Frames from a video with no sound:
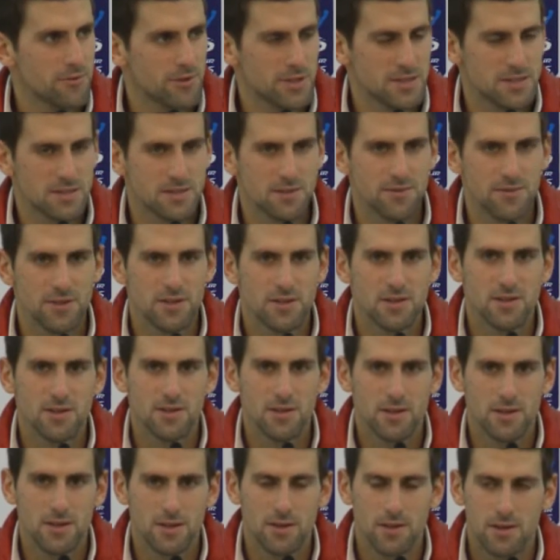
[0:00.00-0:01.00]

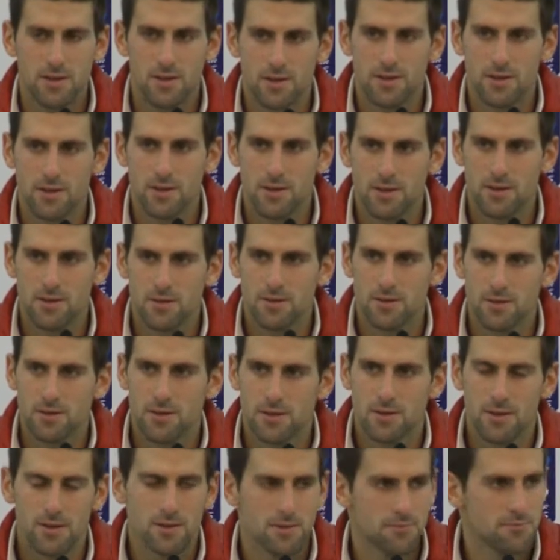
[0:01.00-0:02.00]
aggressivity and
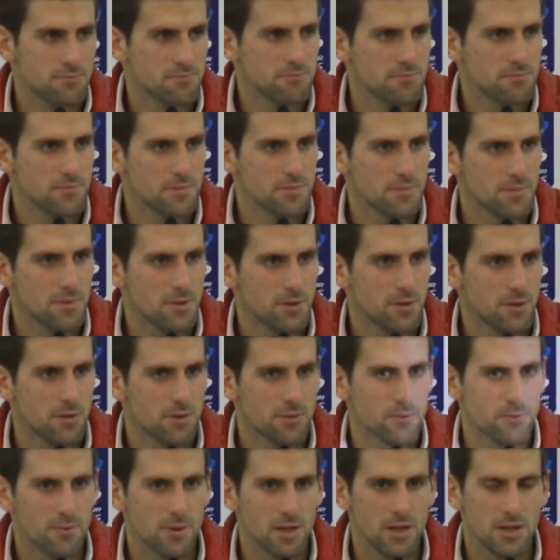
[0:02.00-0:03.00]
you know,
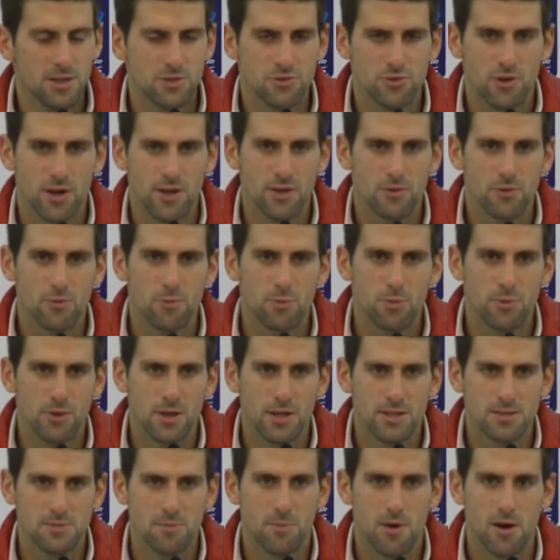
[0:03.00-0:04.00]
really trying to put
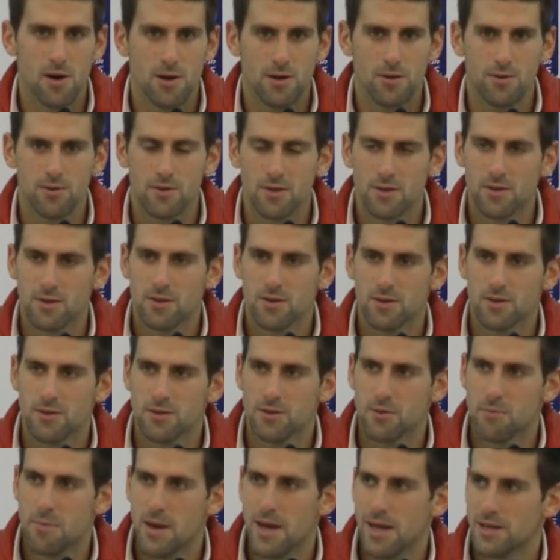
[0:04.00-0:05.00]
his mark on
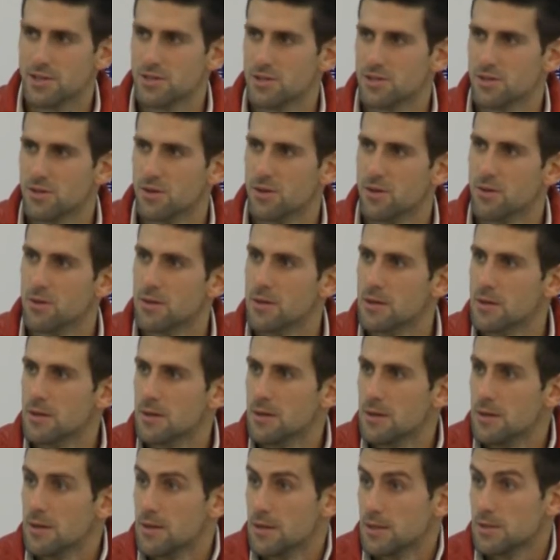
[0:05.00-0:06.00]
the match. So
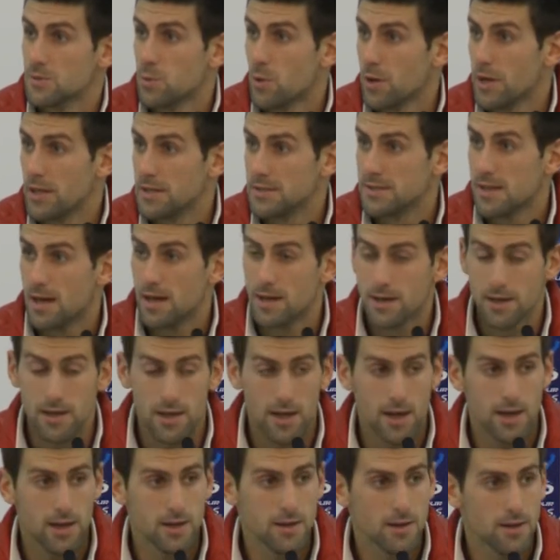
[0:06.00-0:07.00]
it's what he's done
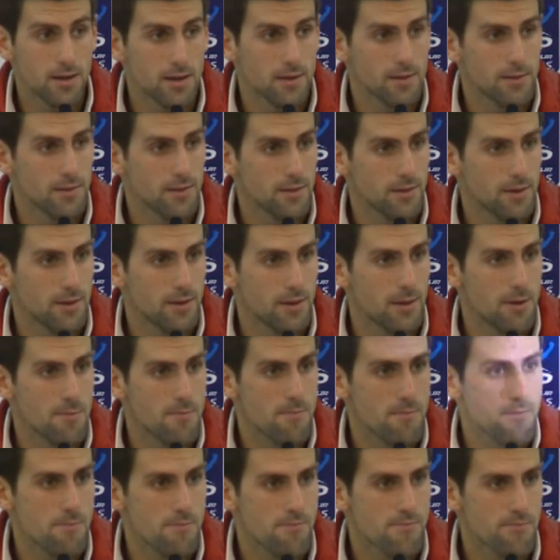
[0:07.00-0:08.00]
again. And
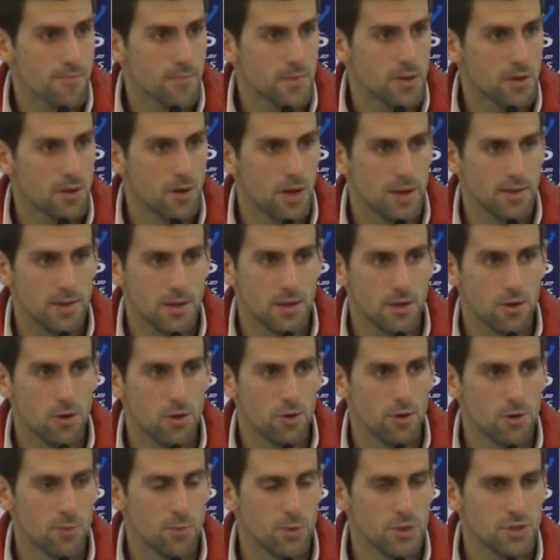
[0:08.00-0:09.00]
you know, I didn't
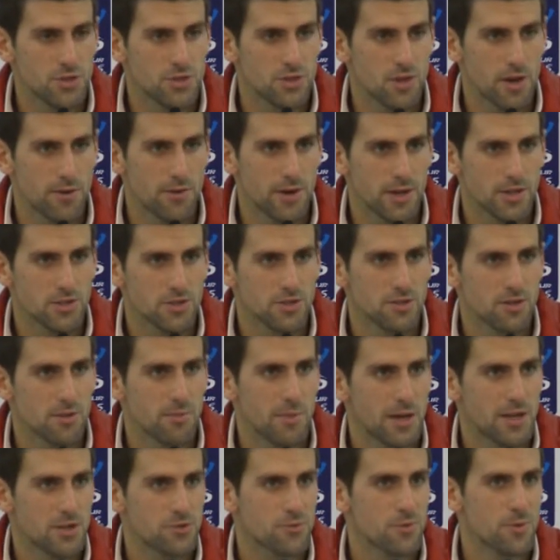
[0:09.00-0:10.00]
know in which direction the
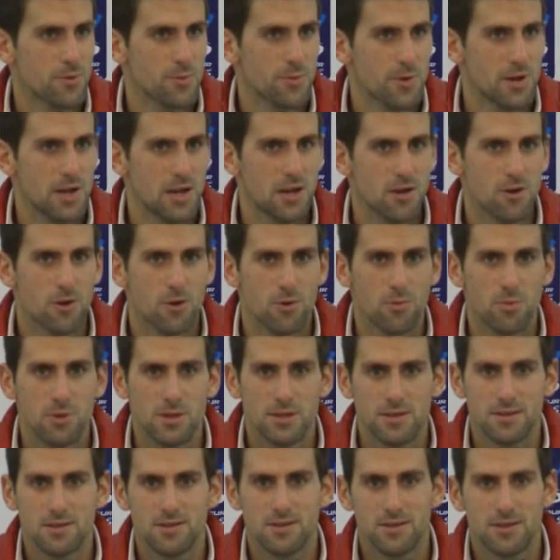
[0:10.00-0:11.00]
match will really go,
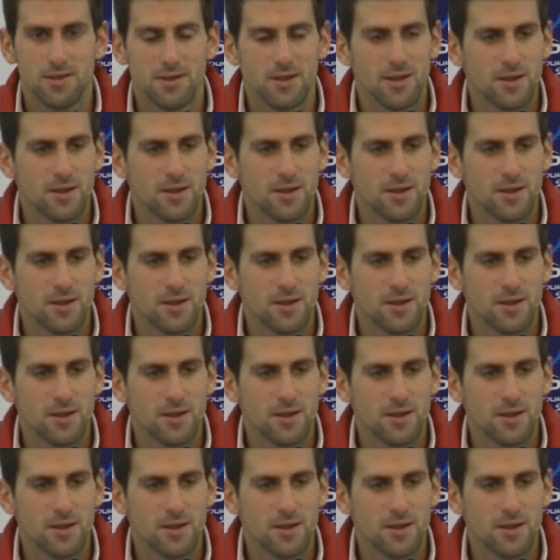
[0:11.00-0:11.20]
but